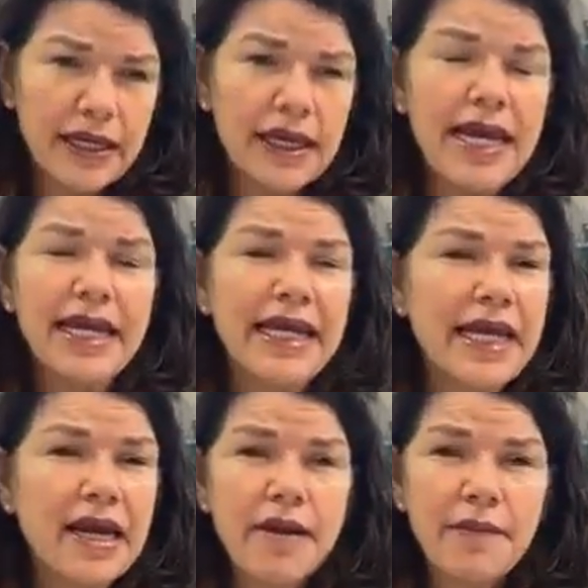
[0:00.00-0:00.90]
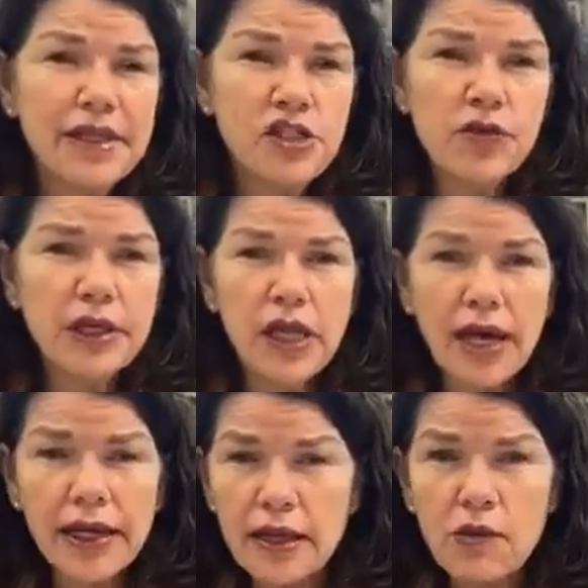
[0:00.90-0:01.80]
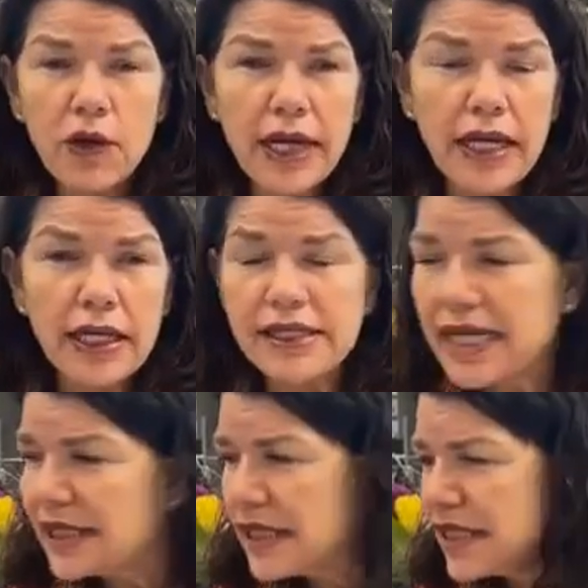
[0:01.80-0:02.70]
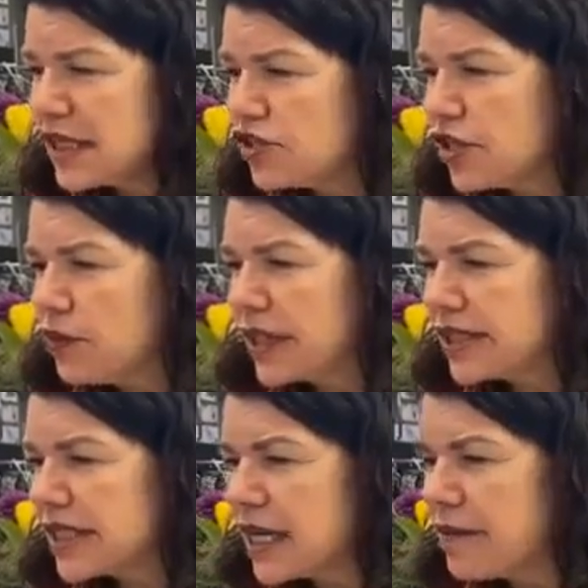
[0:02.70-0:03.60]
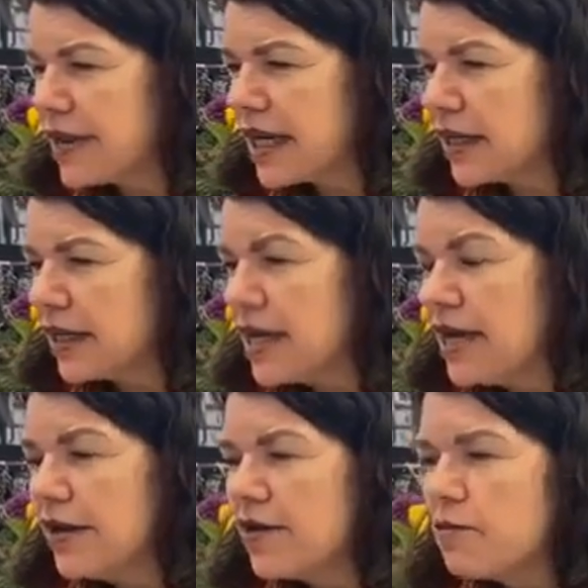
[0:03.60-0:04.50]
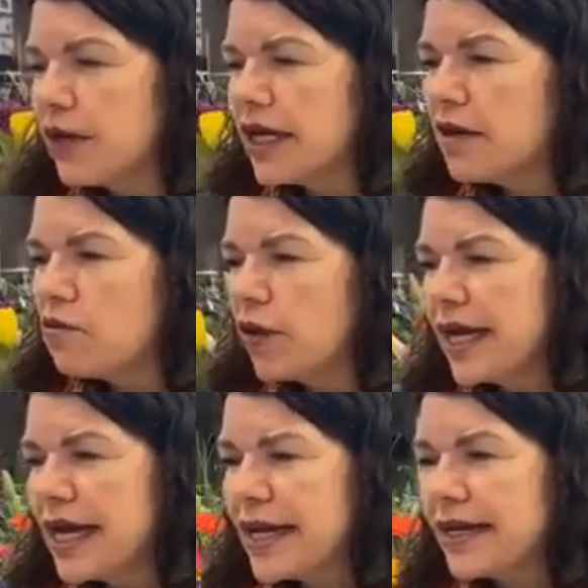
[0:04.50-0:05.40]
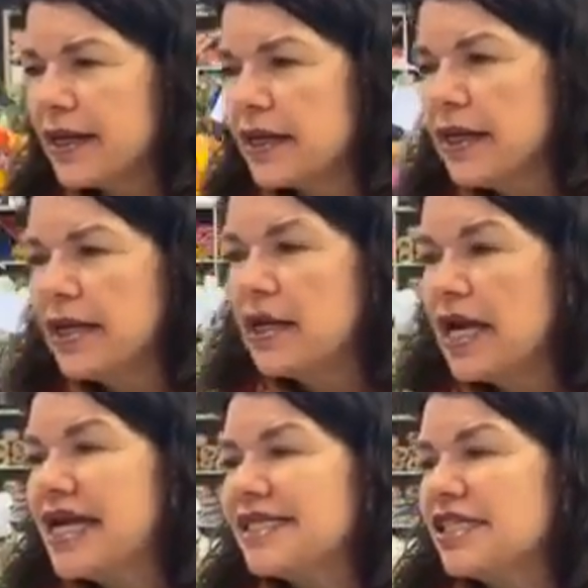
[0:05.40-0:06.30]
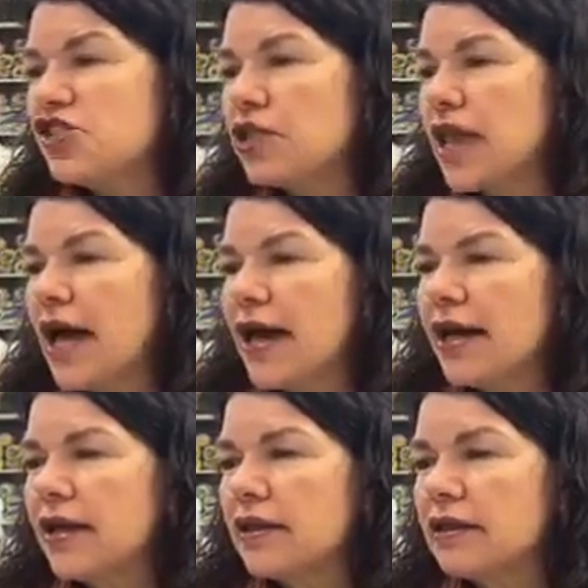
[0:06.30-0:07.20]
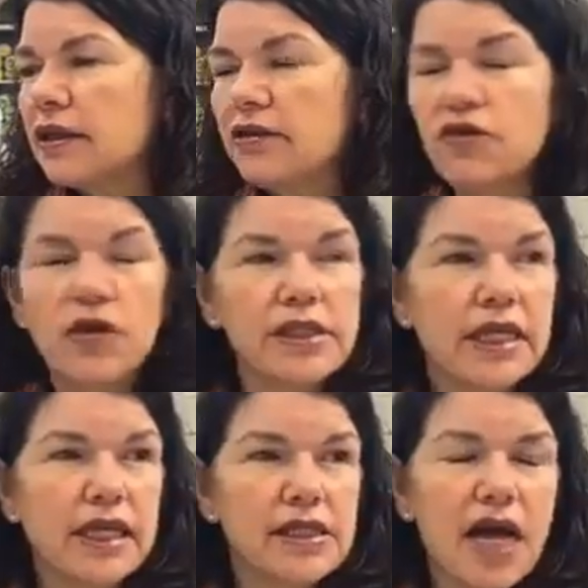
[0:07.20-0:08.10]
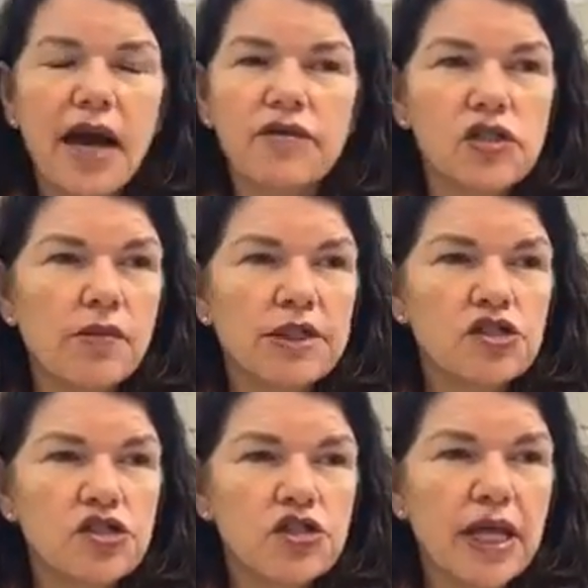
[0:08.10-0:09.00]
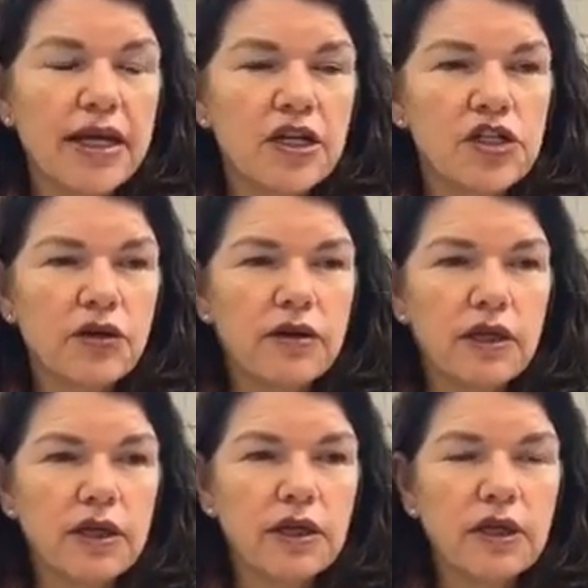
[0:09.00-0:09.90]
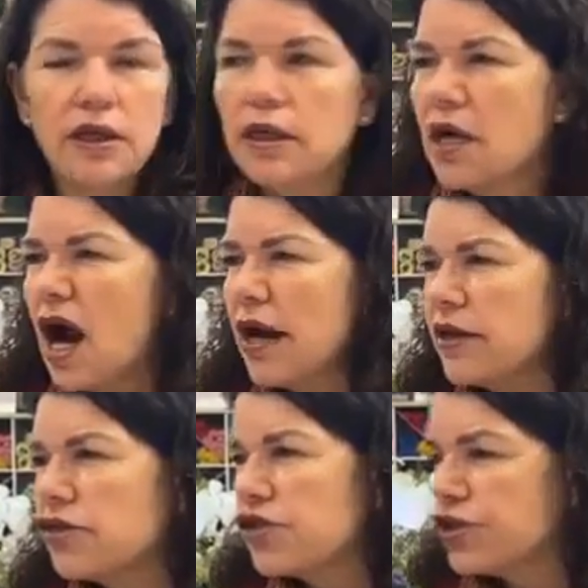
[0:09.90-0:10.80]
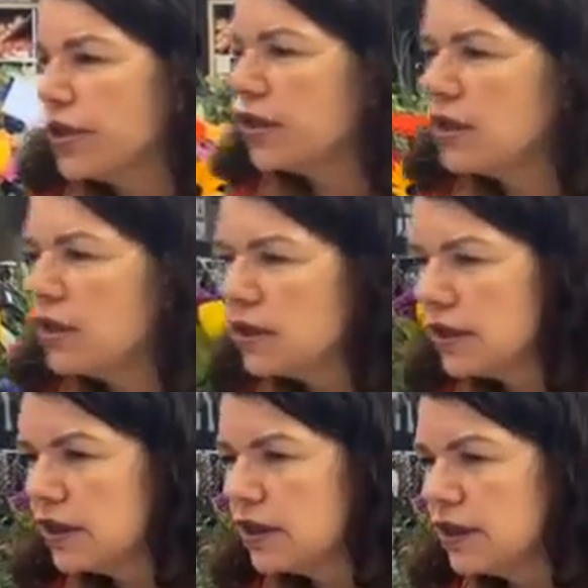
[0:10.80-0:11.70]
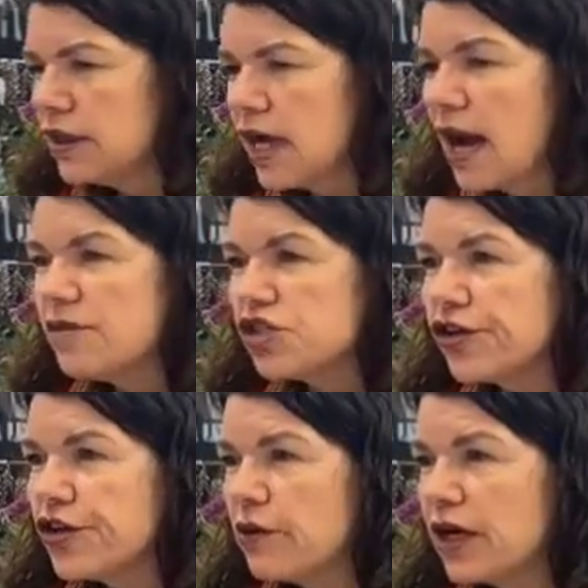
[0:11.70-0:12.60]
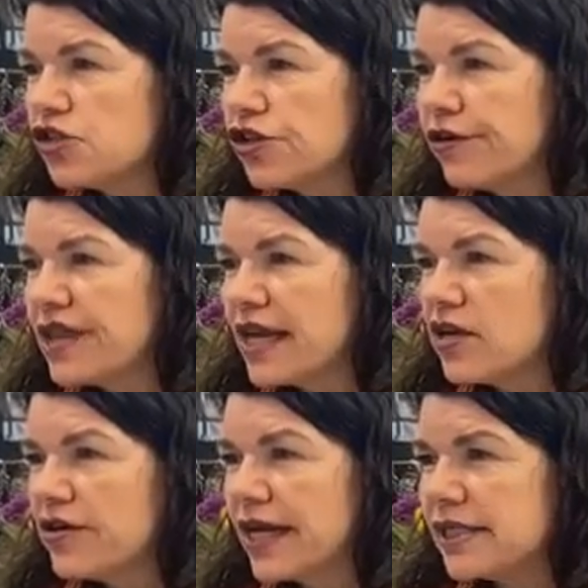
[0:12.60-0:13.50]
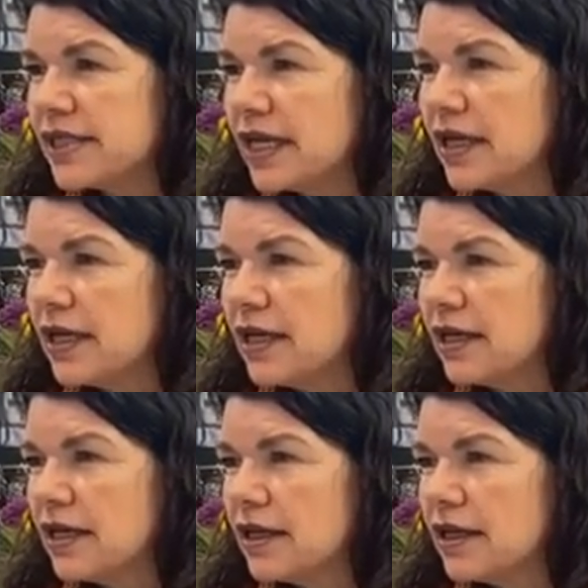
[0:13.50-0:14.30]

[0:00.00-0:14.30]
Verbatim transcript: Do whatever you want. Get up at two o'clock in the morning because that's essentially when it's going to be. Good morning. Good morning. It's in July. Oh, of course it is. I have so much mm, in hmm, July. It's coming do. up. Are you sure? I'm sure you are sure. Thank you, Nancy.